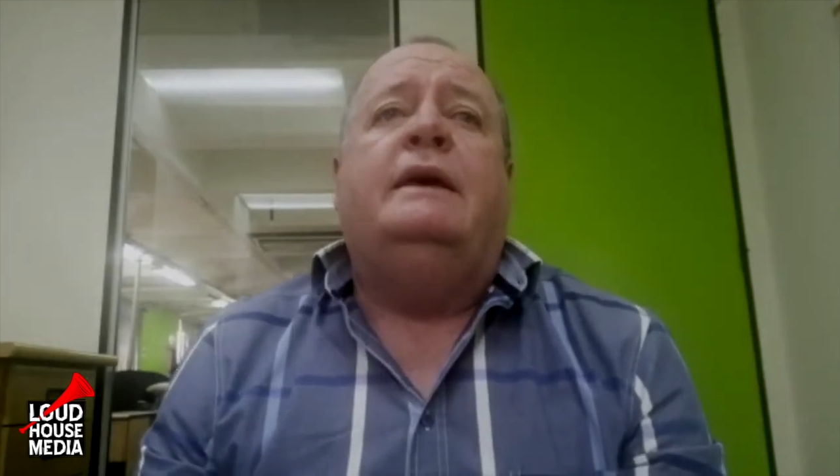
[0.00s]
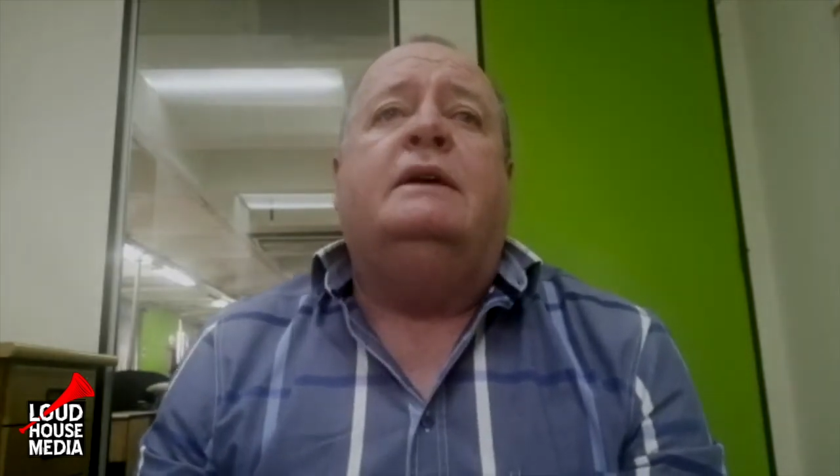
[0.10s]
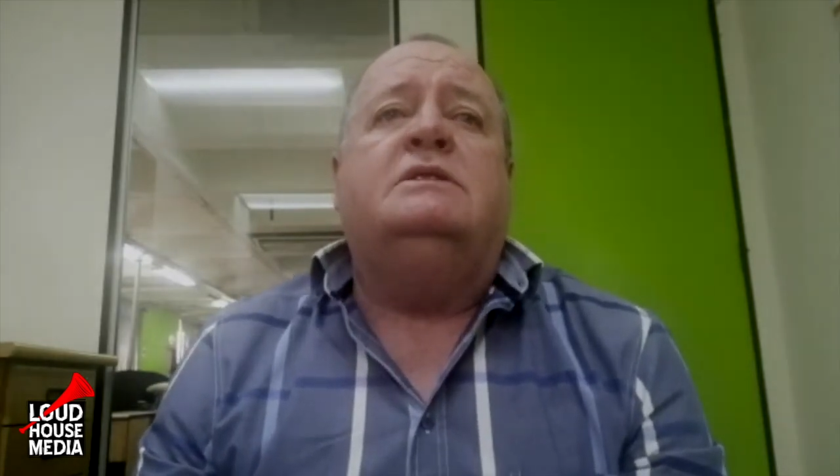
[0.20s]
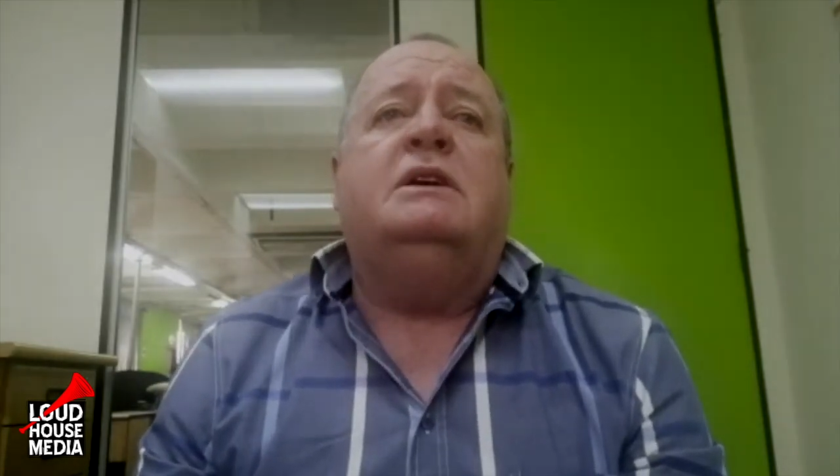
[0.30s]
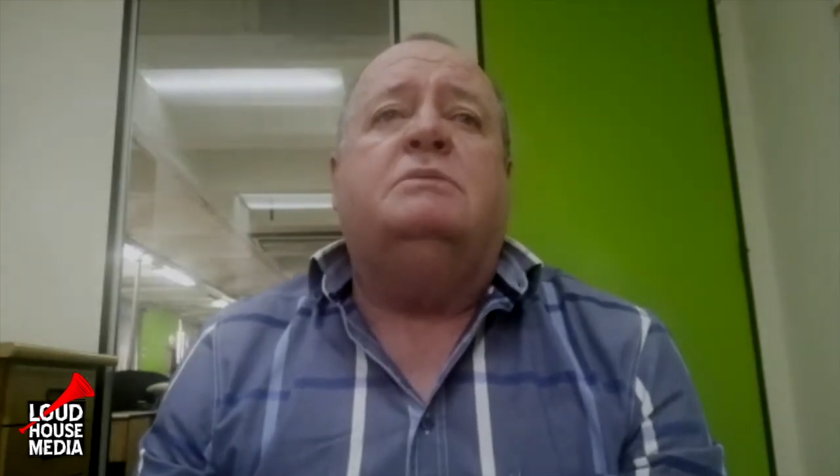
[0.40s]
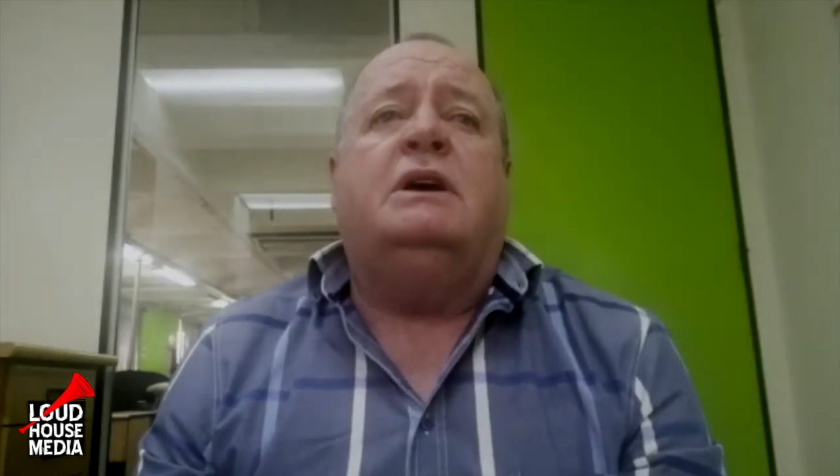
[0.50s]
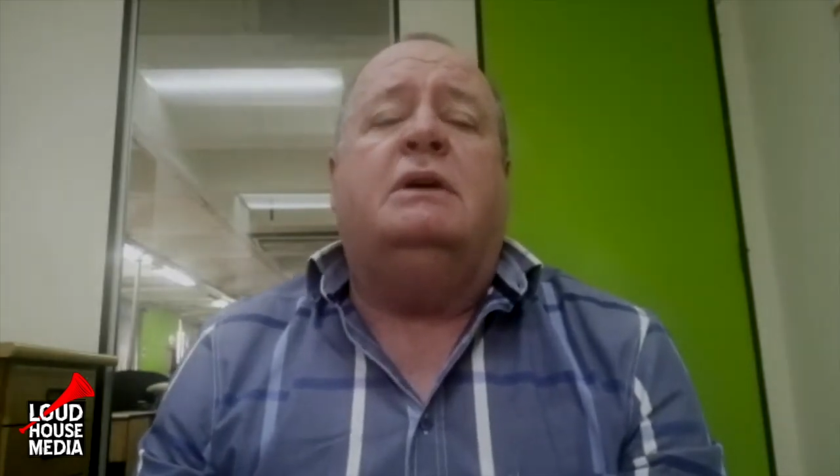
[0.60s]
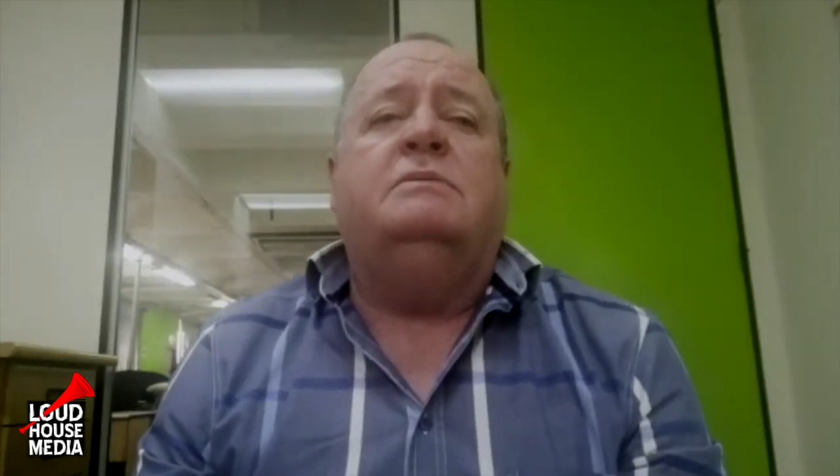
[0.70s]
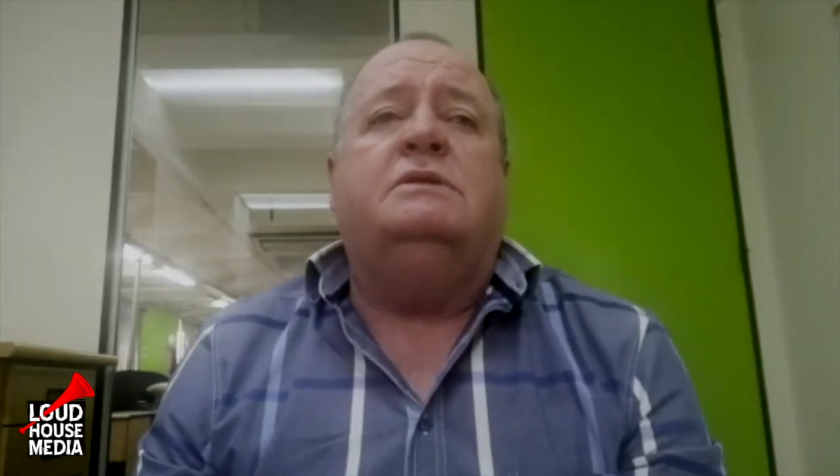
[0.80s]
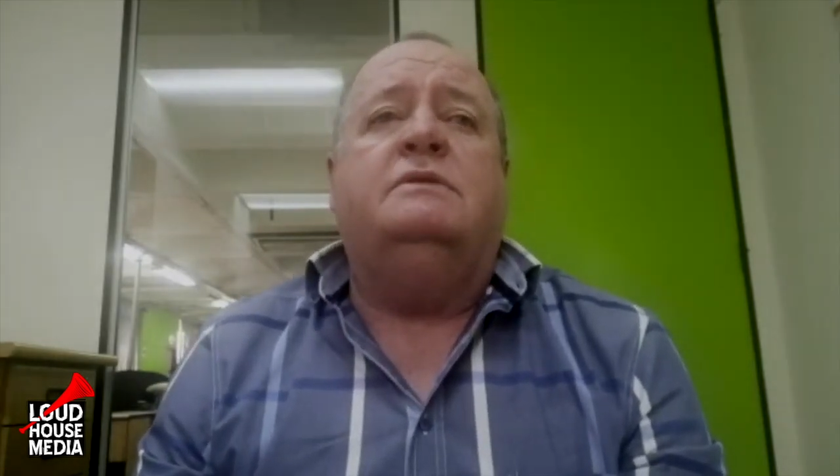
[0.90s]
And
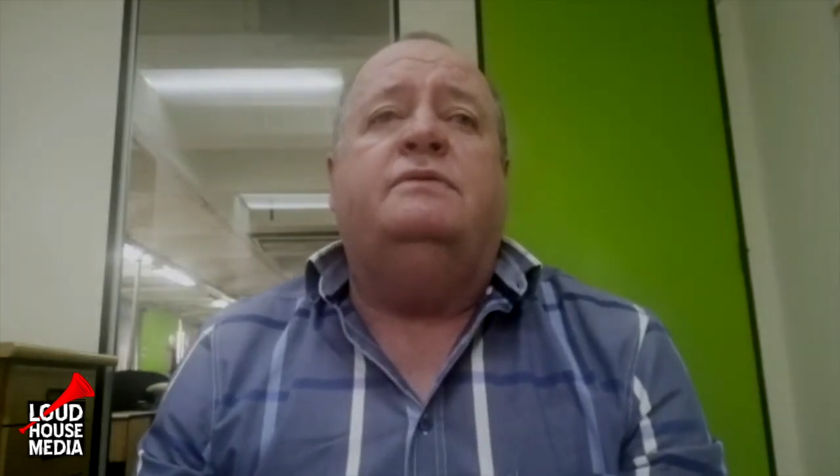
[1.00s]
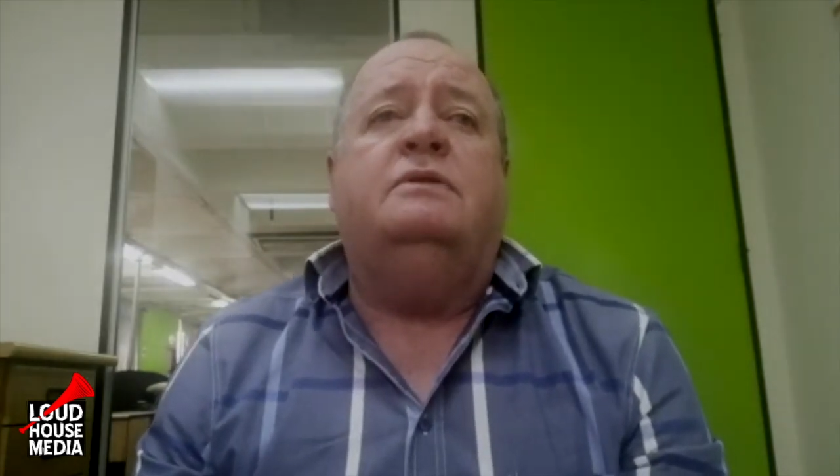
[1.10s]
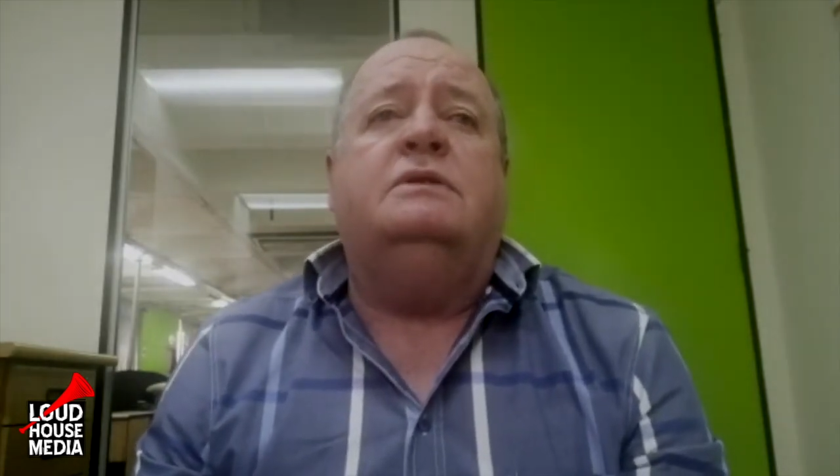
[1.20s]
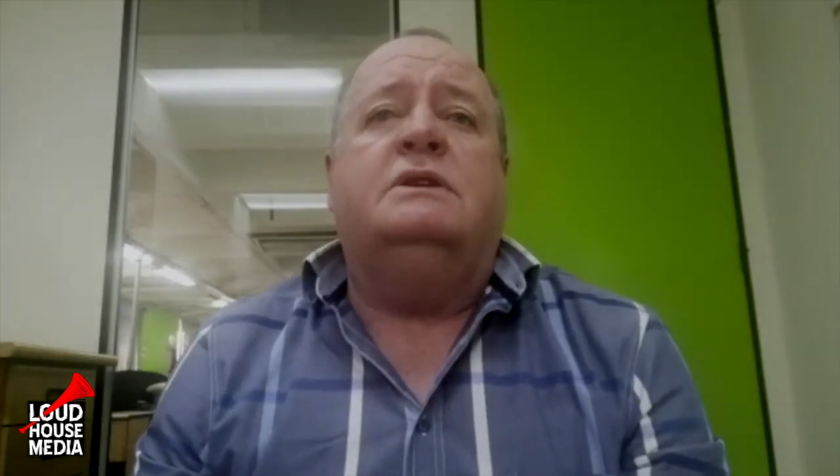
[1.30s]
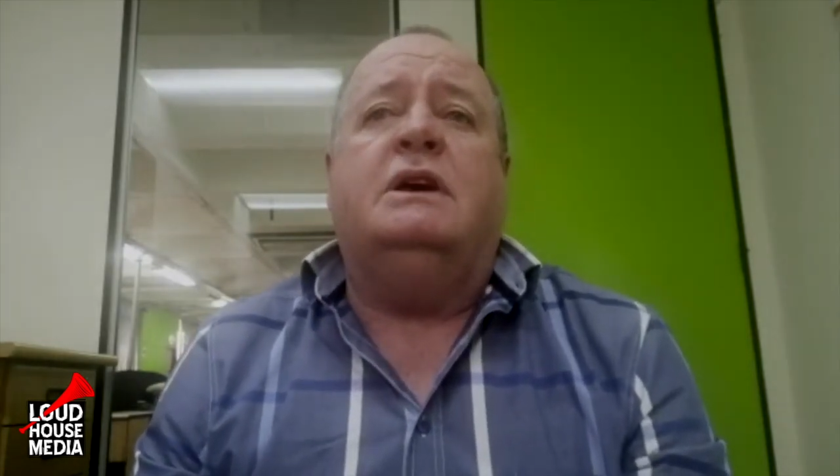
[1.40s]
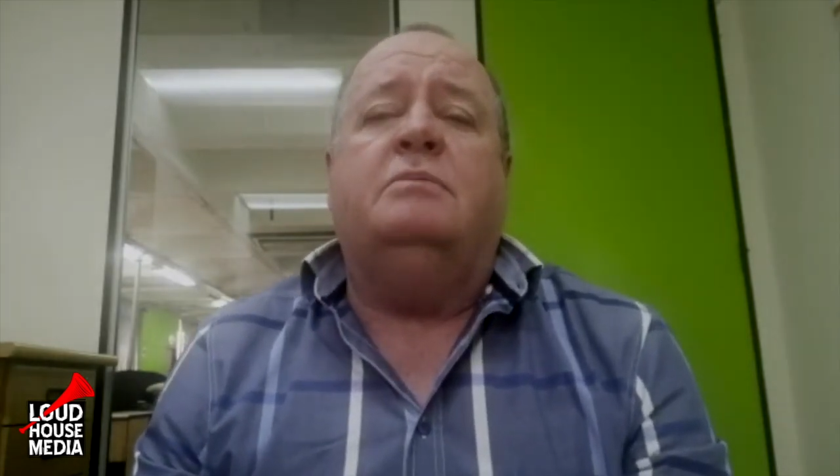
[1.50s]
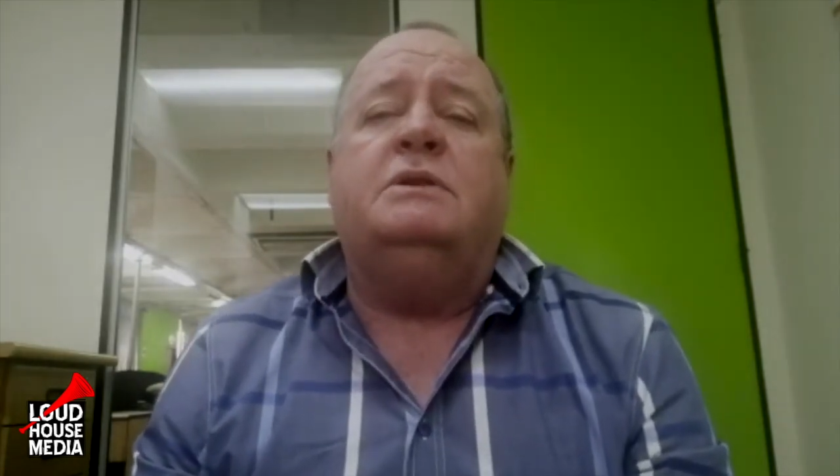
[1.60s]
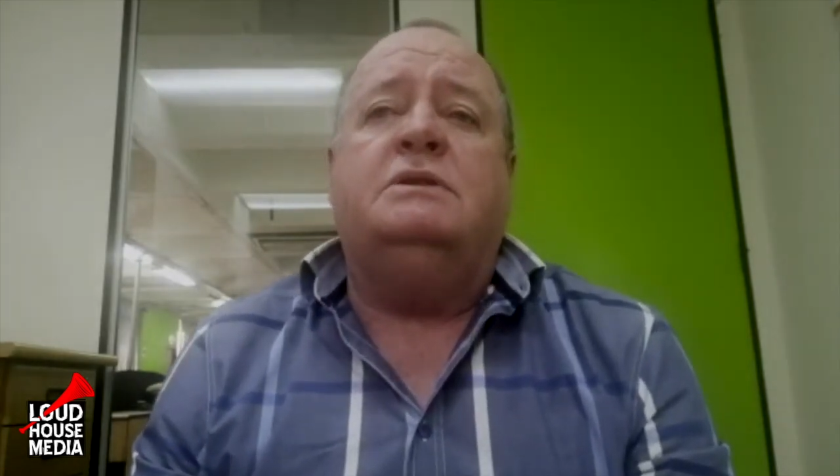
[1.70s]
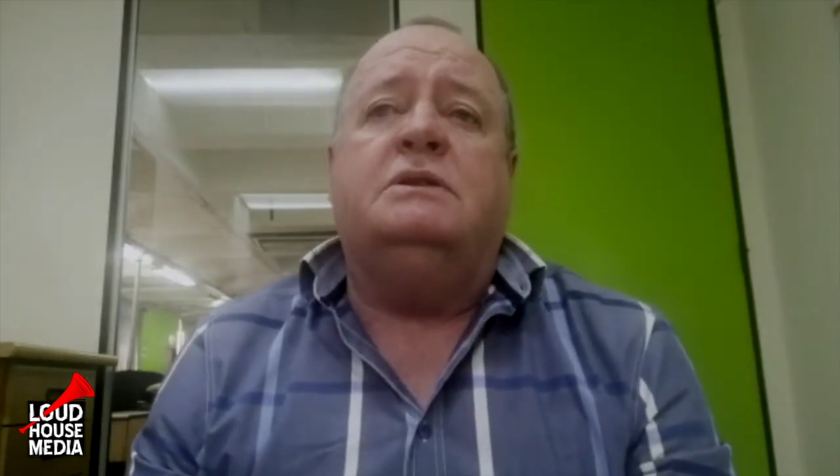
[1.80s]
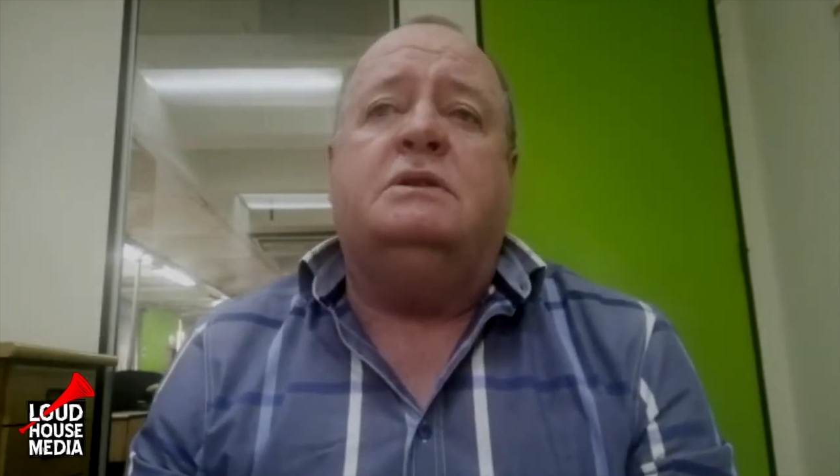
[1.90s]
sometimes if you as a
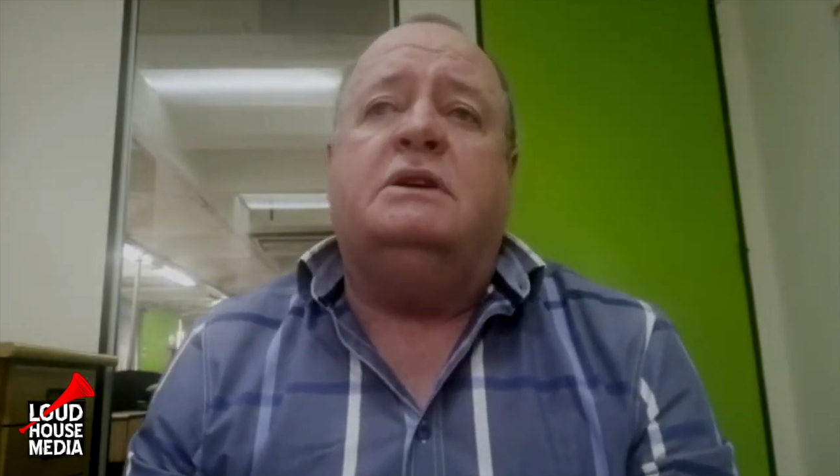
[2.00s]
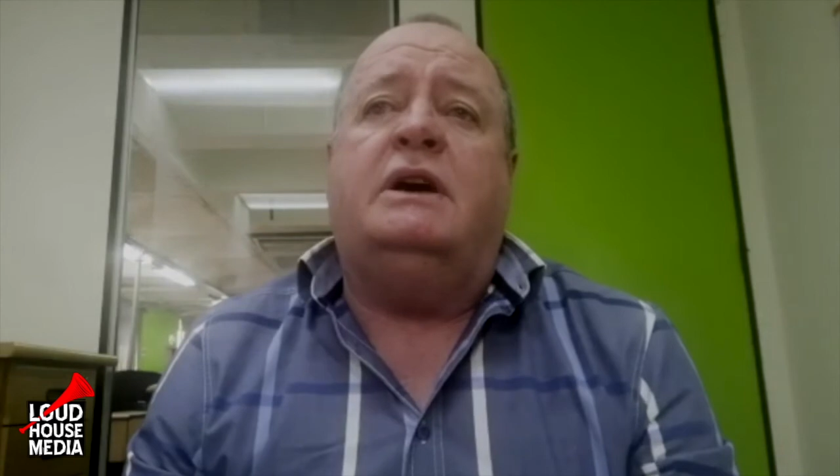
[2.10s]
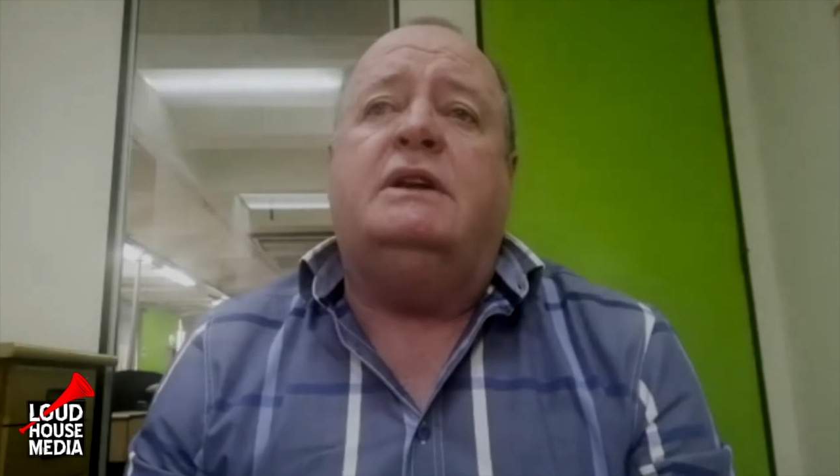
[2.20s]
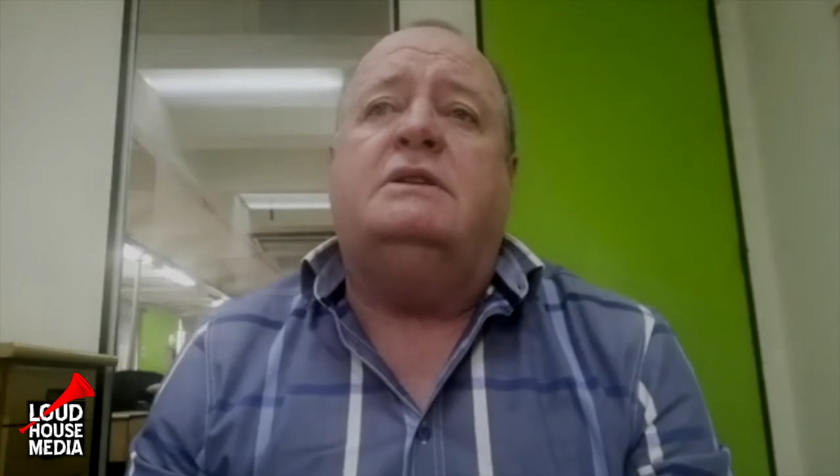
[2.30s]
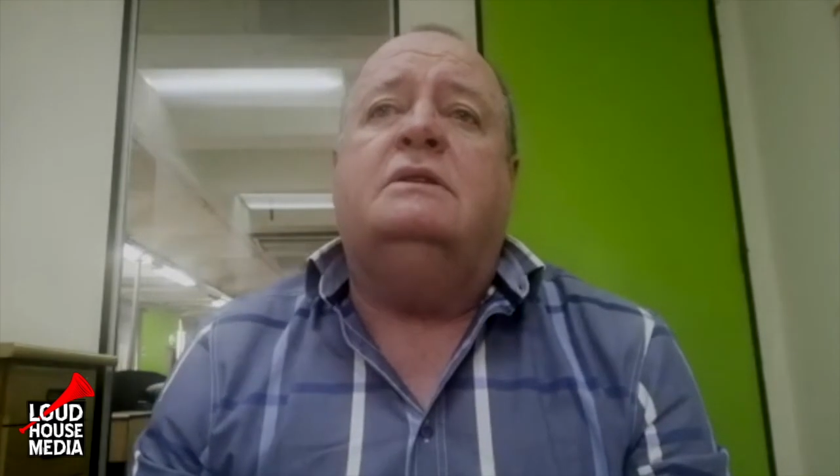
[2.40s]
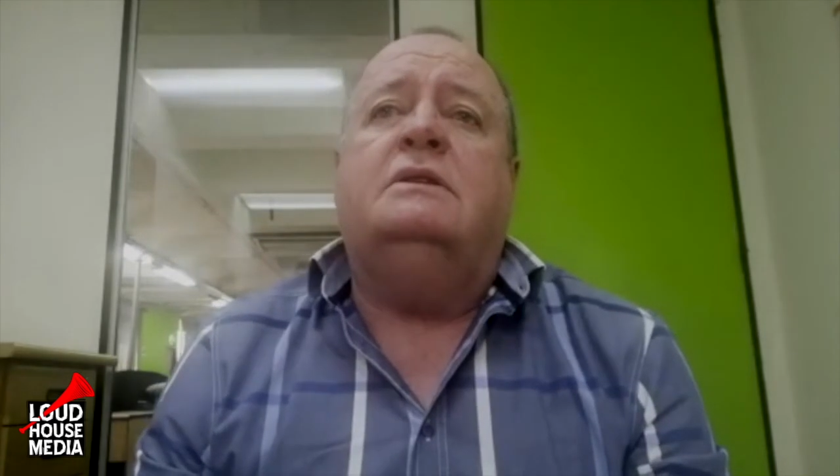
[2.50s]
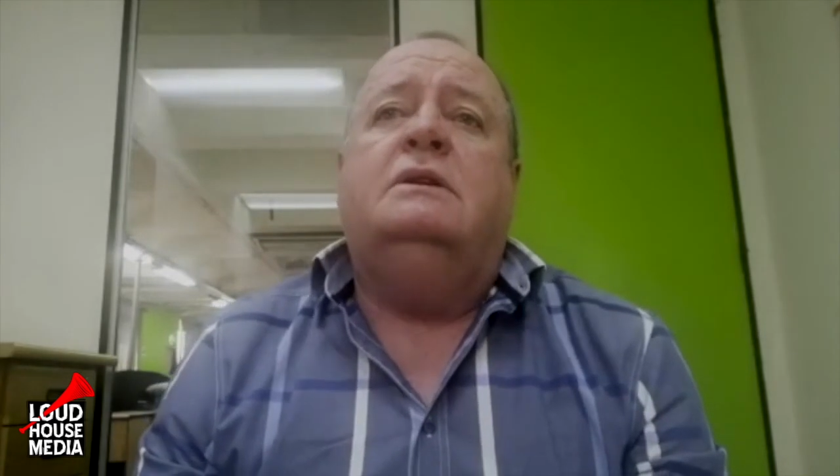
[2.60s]
company sit tight,